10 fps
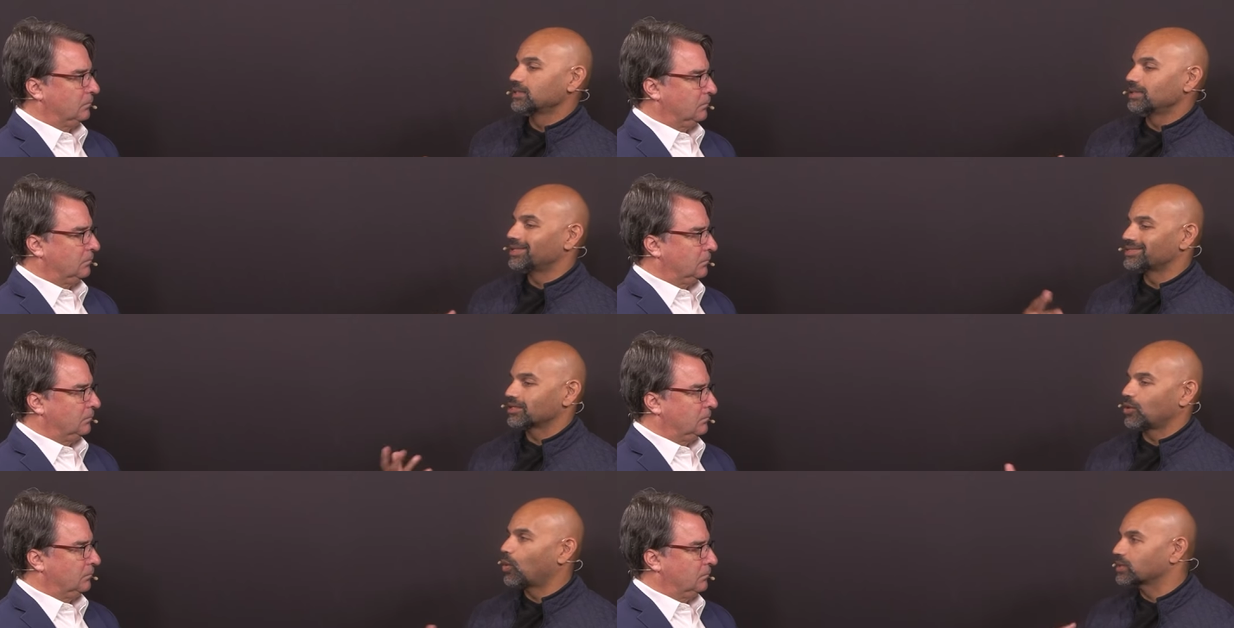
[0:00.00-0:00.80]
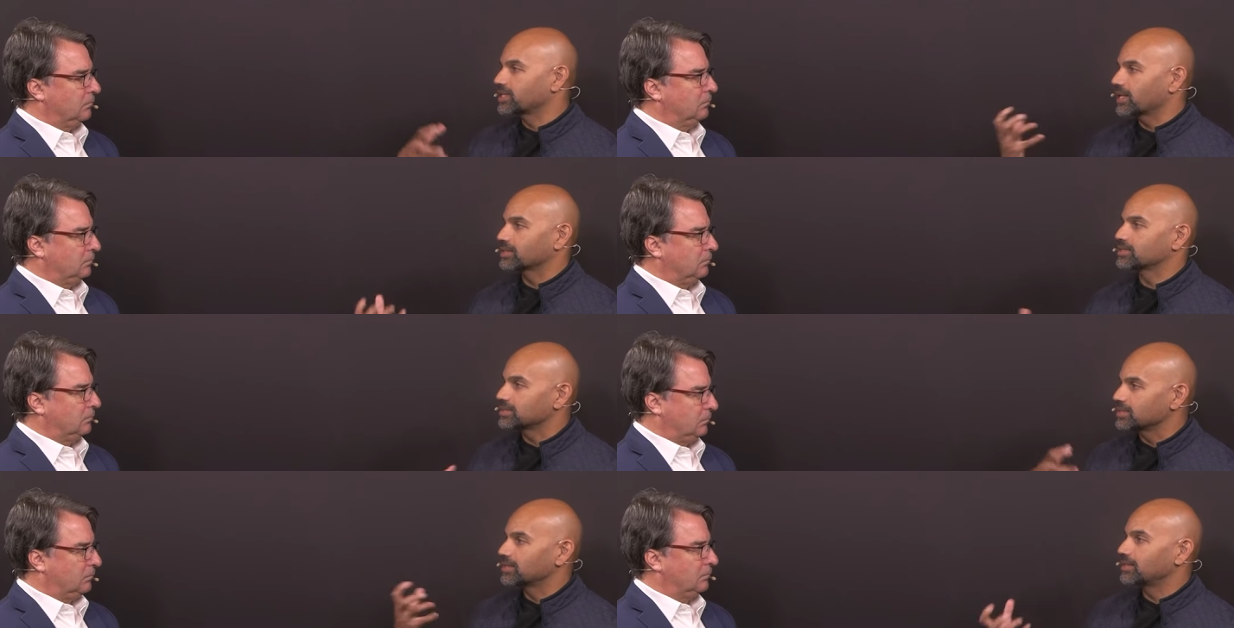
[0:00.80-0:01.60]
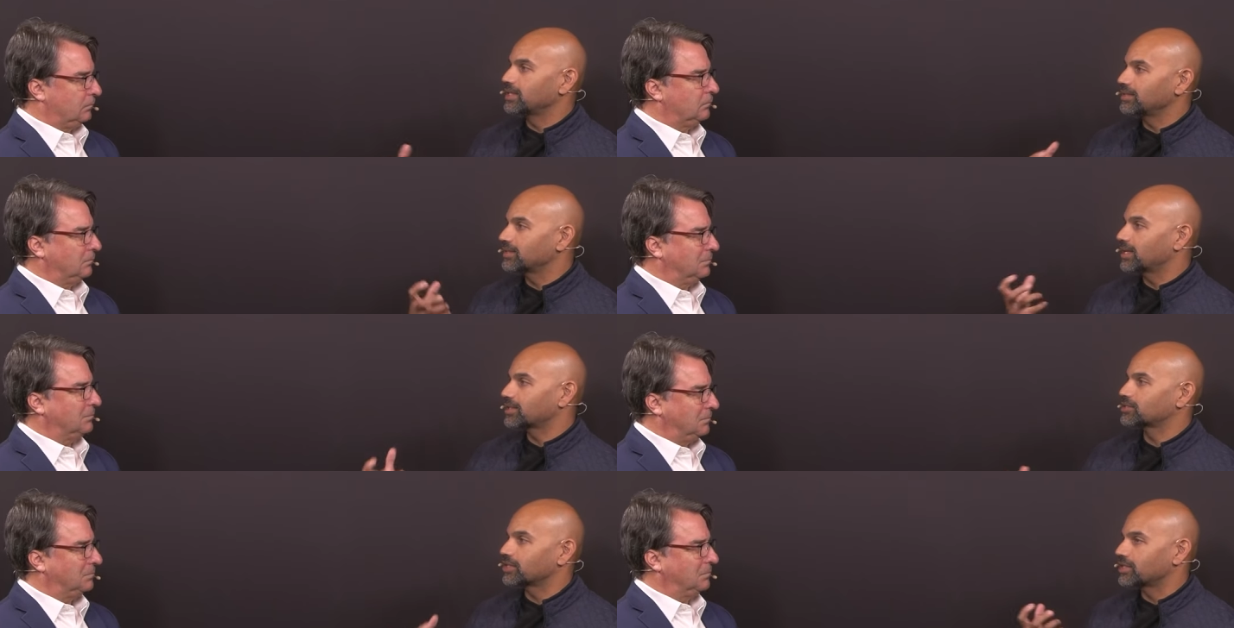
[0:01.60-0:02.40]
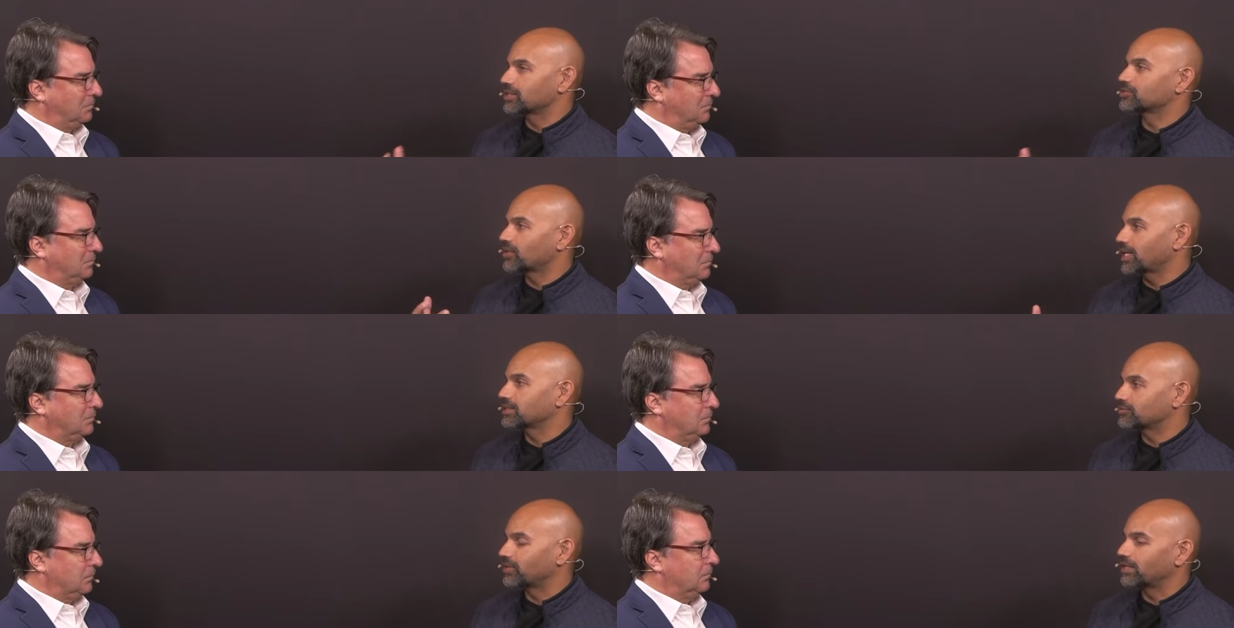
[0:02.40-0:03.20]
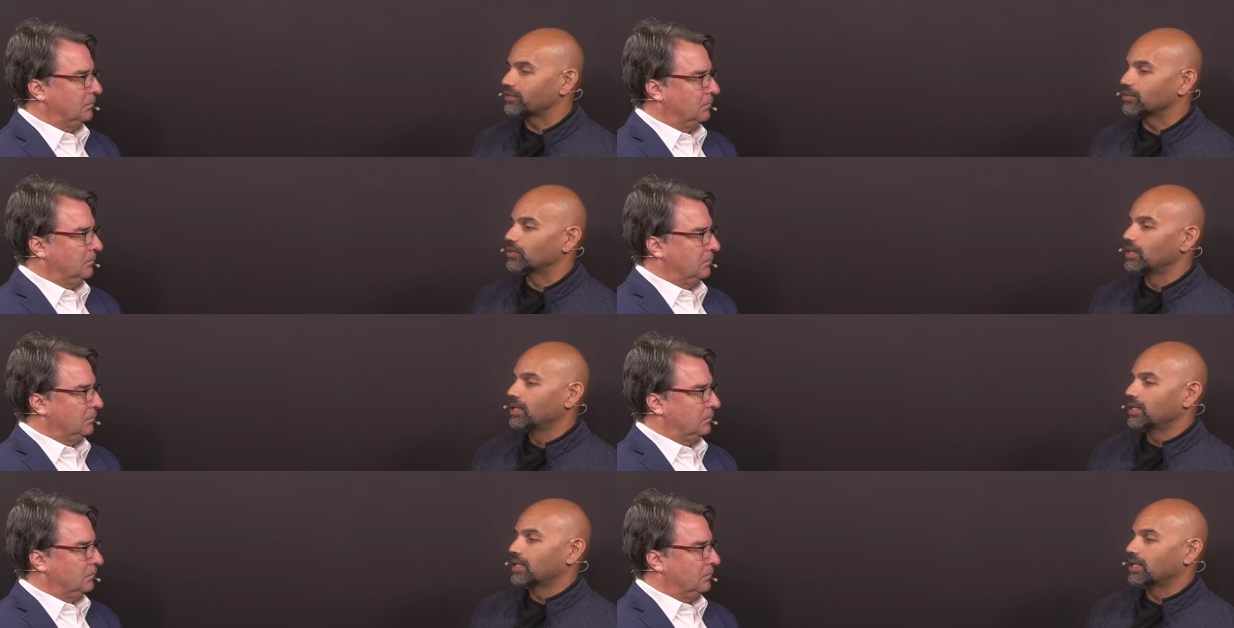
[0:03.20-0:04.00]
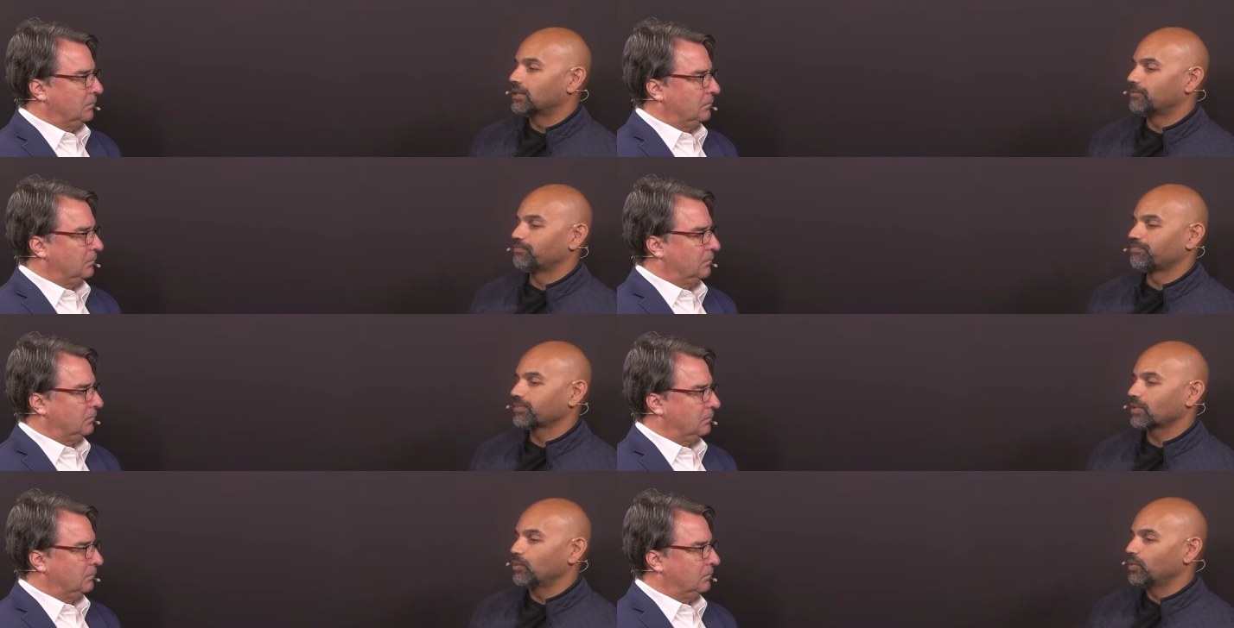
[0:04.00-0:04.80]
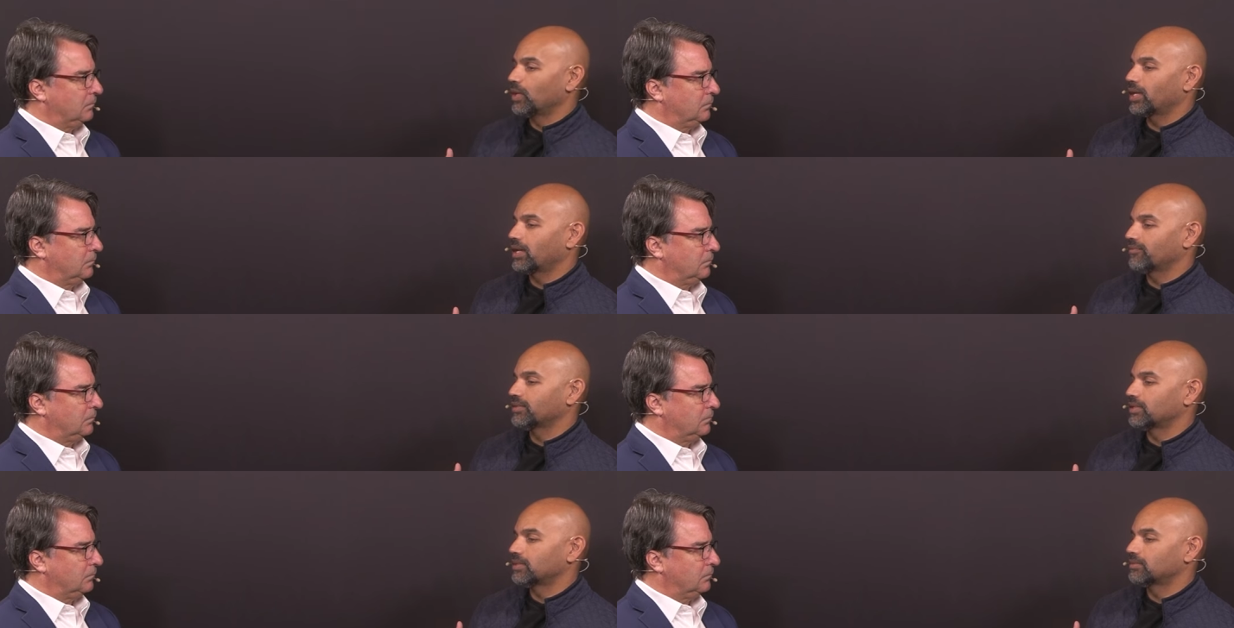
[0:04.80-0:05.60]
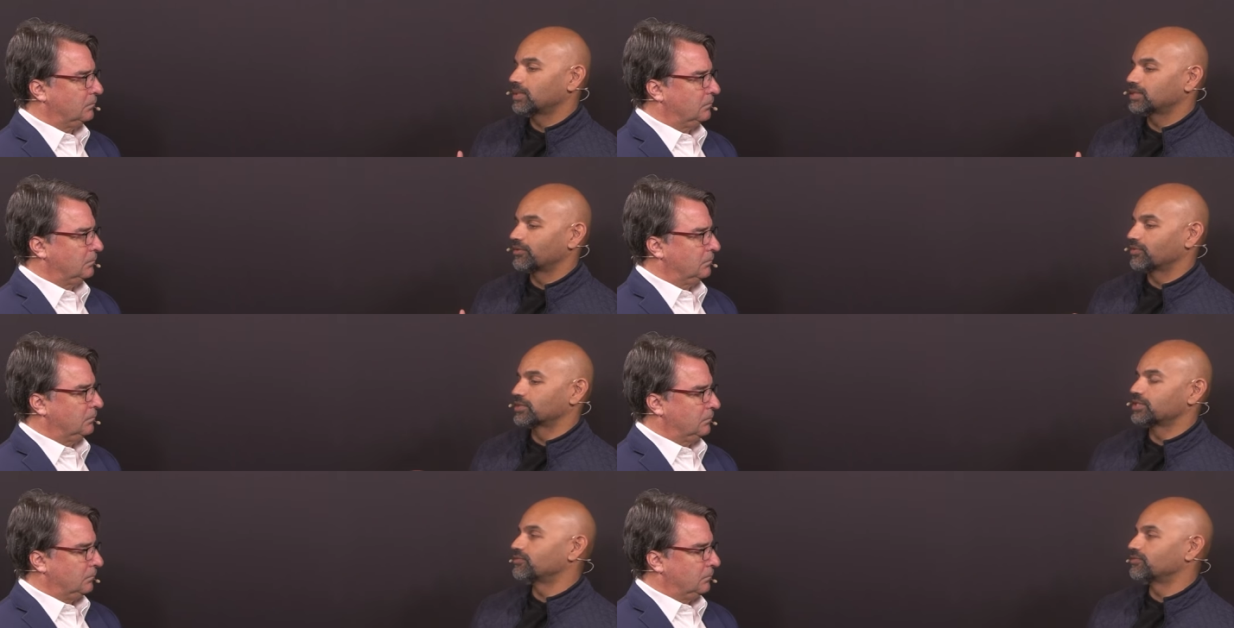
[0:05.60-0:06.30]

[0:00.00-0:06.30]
Speaker 1: it's the cortex, it's the thing that actually can extract this value. We want to have a diversity